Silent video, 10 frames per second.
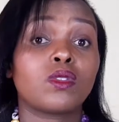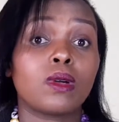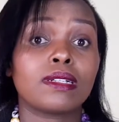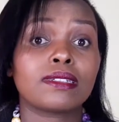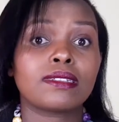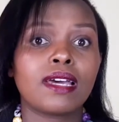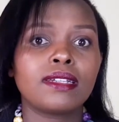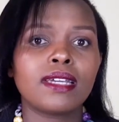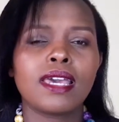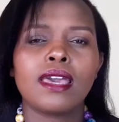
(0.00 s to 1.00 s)
you
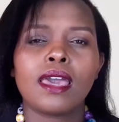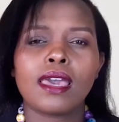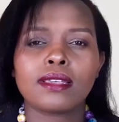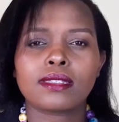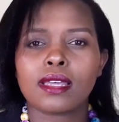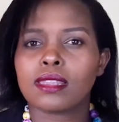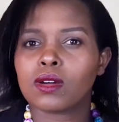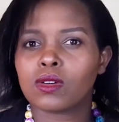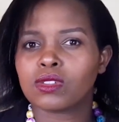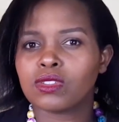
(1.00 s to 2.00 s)
understand is that the
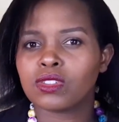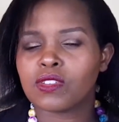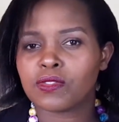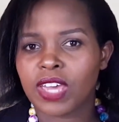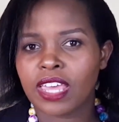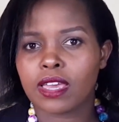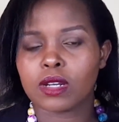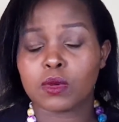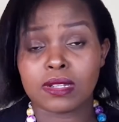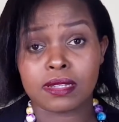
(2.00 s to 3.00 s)
Constitution of
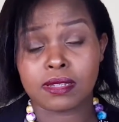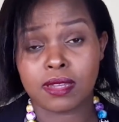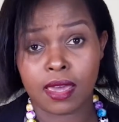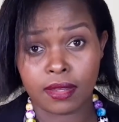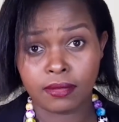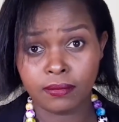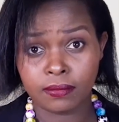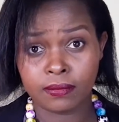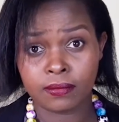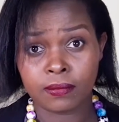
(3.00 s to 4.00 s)
Kenya 2010
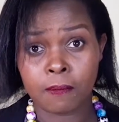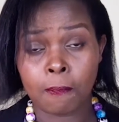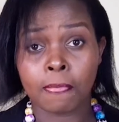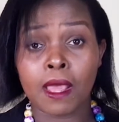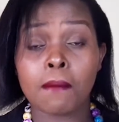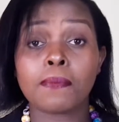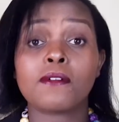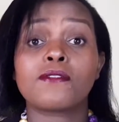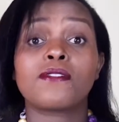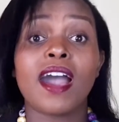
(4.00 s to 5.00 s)

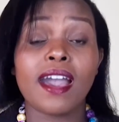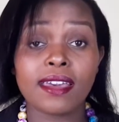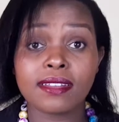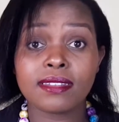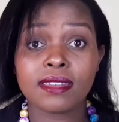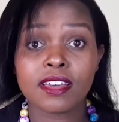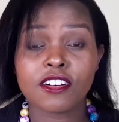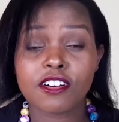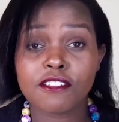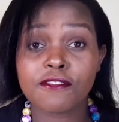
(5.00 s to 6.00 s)
provides
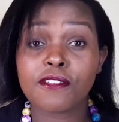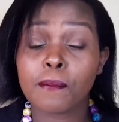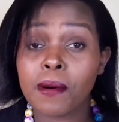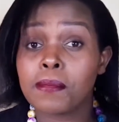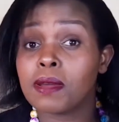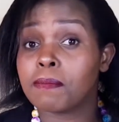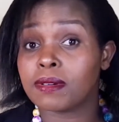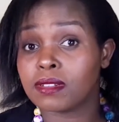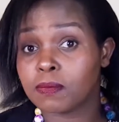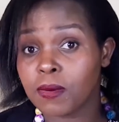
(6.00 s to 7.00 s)
for public
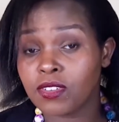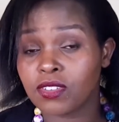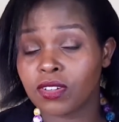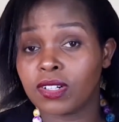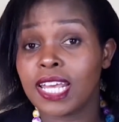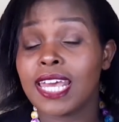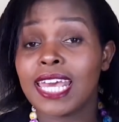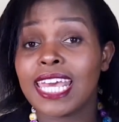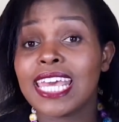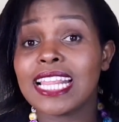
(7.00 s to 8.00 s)
participation
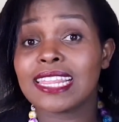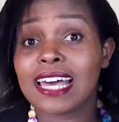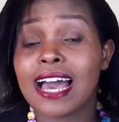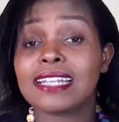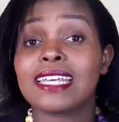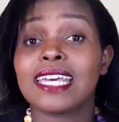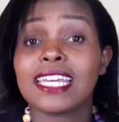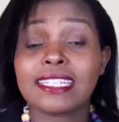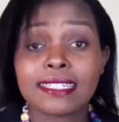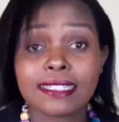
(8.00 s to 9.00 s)
in that
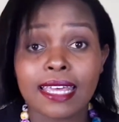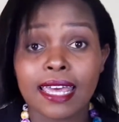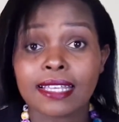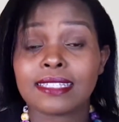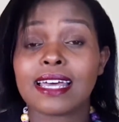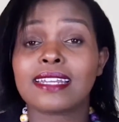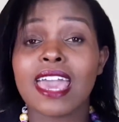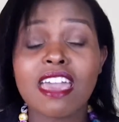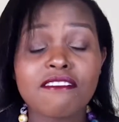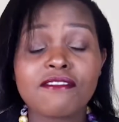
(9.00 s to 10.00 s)
it says that
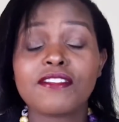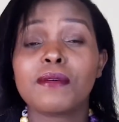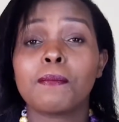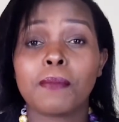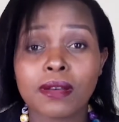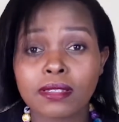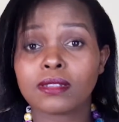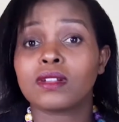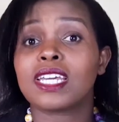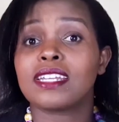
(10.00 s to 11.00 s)
every
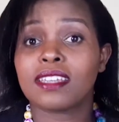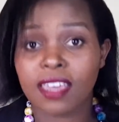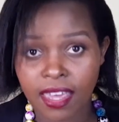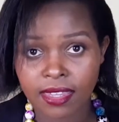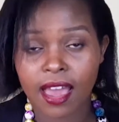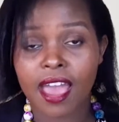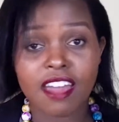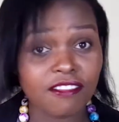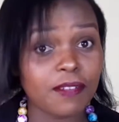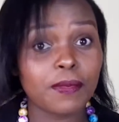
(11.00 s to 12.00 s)
person in Kenya,
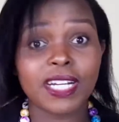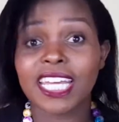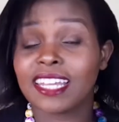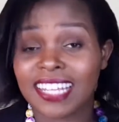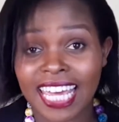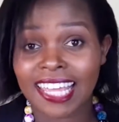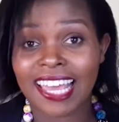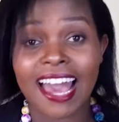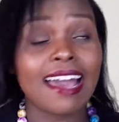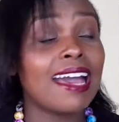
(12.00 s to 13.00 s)
everybody in
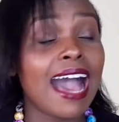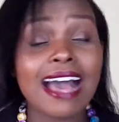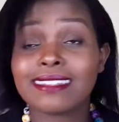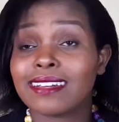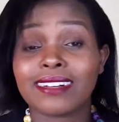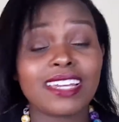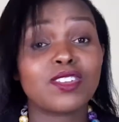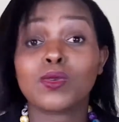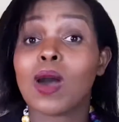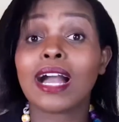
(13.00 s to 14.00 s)
Kenya, has a
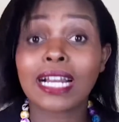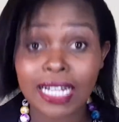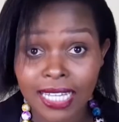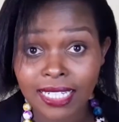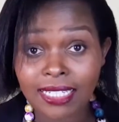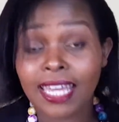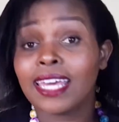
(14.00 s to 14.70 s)
right to a clean